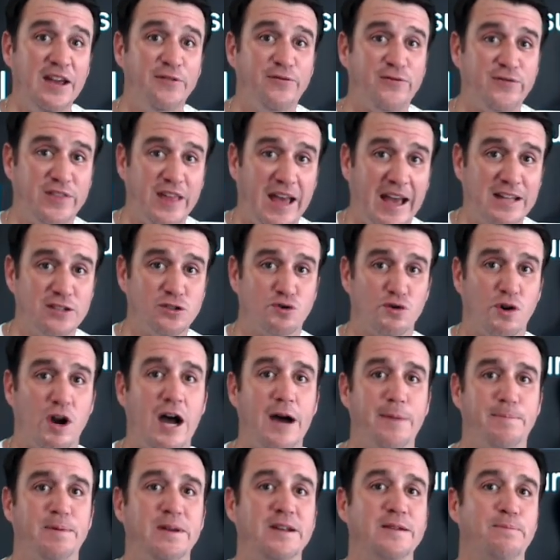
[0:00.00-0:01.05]
If that
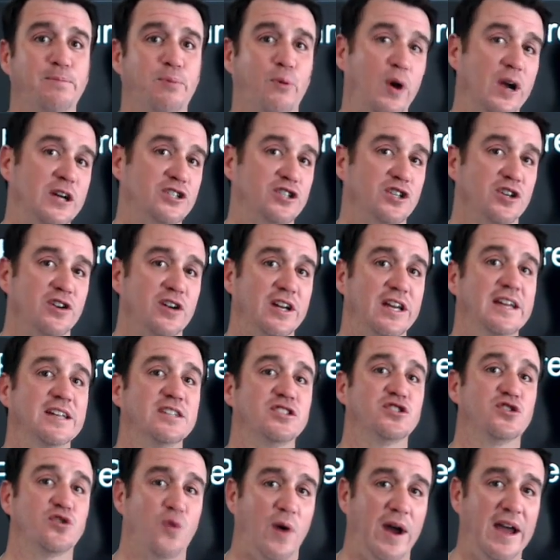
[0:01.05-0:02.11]
drop in pressure
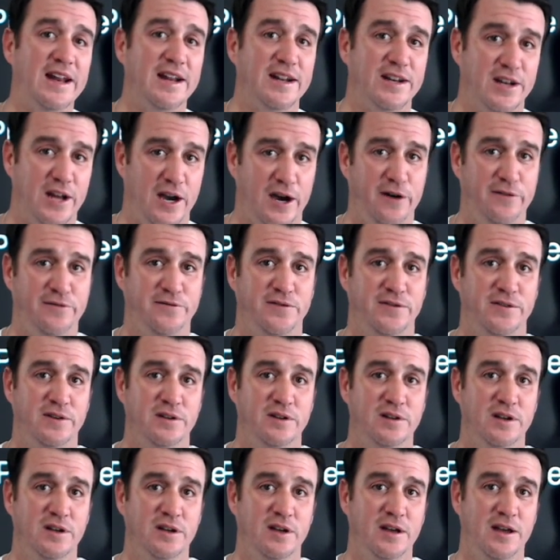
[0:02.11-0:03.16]
is great enough,
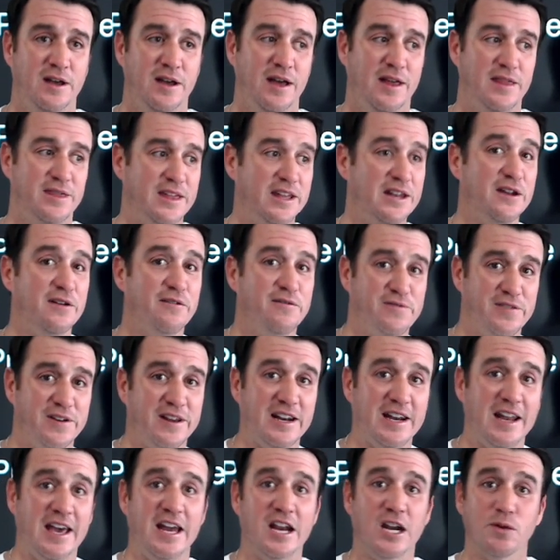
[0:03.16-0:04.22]
then the
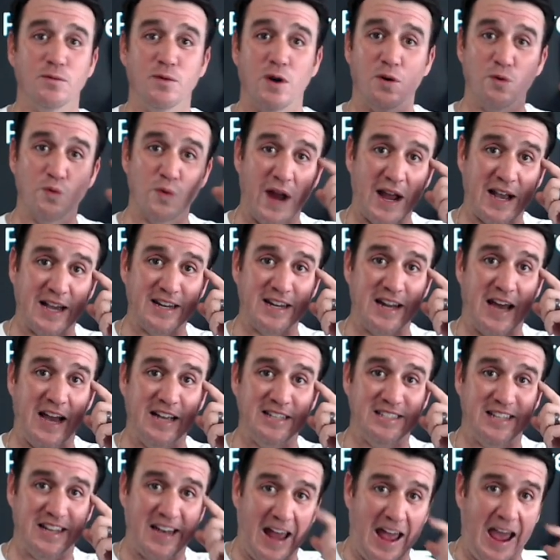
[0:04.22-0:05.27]
ventilator will
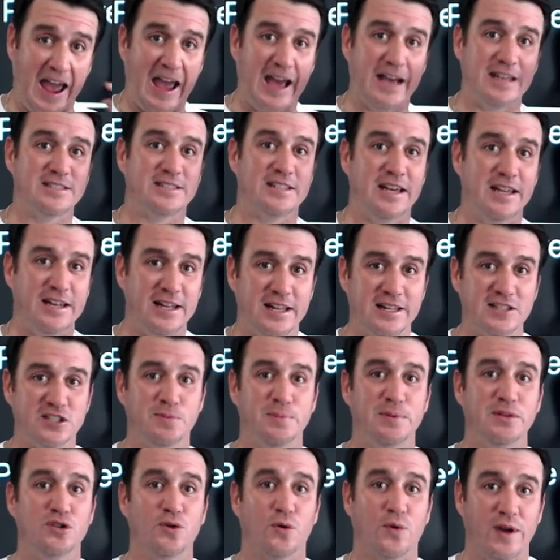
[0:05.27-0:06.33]
recognize it as an
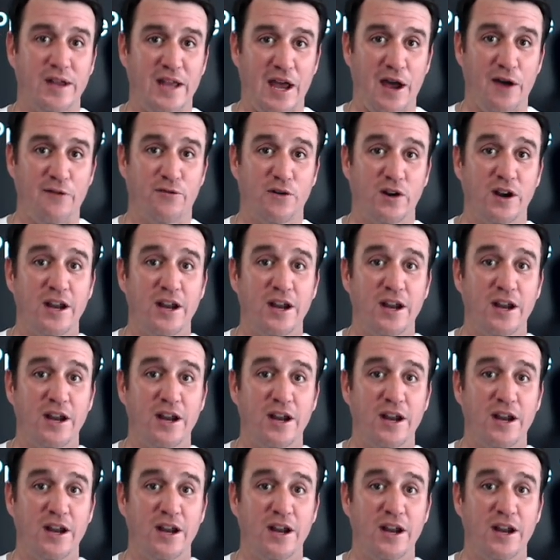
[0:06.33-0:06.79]
inspiratory